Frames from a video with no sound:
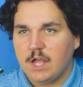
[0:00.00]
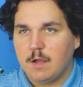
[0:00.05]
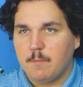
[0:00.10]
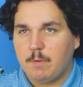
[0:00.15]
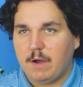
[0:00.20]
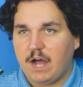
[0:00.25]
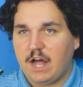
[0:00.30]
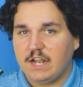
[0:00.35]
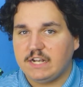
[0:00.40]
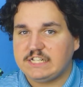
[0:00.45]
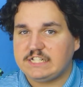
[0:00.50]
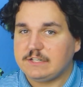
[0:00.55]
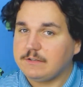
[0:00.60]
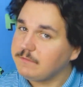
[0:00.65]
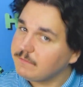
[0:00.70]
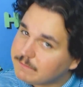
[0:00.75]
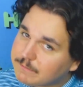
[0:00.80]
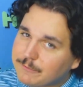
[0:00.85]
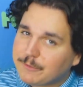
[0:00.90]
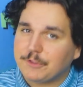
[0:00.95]
But
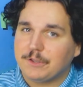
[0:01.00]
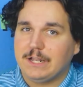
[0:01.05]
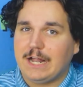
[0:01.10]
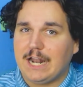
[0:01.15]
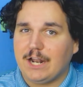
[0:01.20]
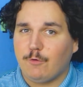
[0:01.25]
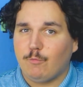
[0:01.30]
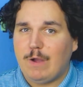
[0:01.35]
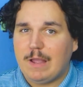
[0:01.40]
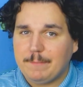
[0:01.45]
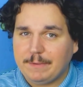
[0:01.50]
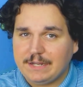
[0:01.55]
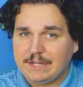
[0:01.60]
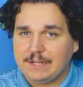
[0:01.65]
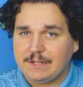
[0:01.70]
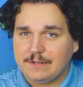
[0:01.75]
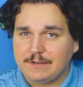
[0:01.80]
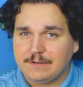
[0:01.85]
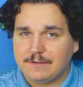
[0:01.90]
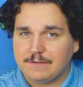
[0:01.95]
with a lot of
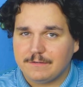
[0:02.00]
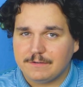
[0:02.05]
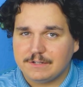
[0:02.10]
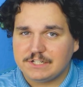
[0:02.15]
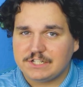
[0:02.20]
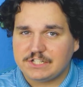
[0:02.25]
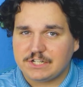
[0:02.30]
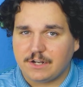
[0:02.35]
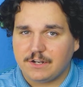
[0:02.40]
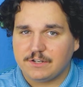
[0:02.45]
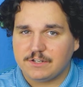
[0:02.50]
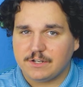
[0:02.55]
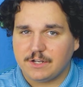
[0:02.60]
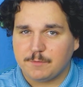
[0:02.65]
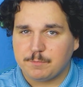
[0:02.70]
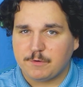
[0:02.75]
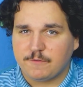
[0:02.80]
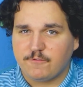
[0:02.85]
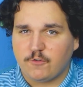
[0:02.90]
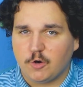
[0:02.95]
women stunt
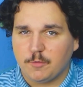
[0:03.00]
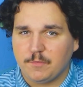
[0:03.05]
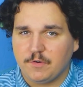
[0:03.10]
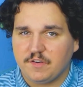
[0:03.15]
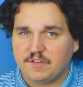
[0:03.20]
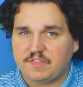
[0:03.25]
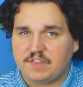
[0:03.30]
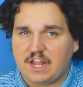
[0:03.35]
performers,